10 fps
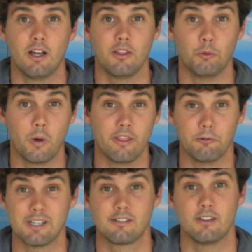the way
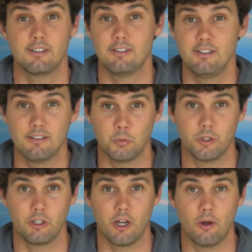the rest of the season
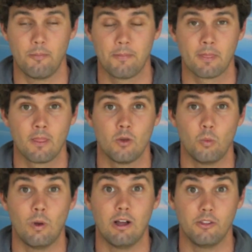would go.
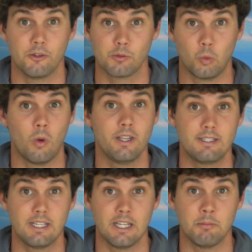Well, there's
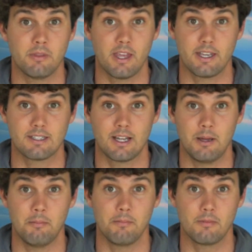one team that
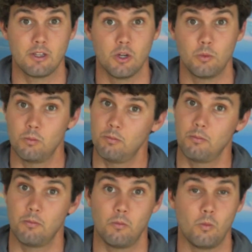you know,
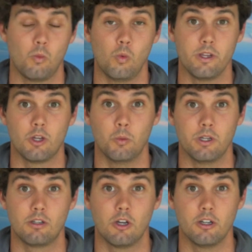
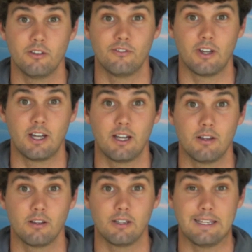we could
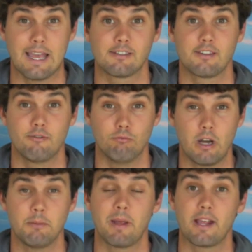have guessed
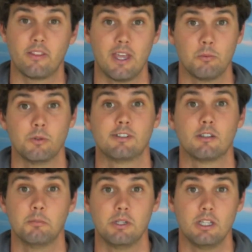right back then was
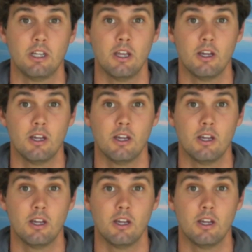going to be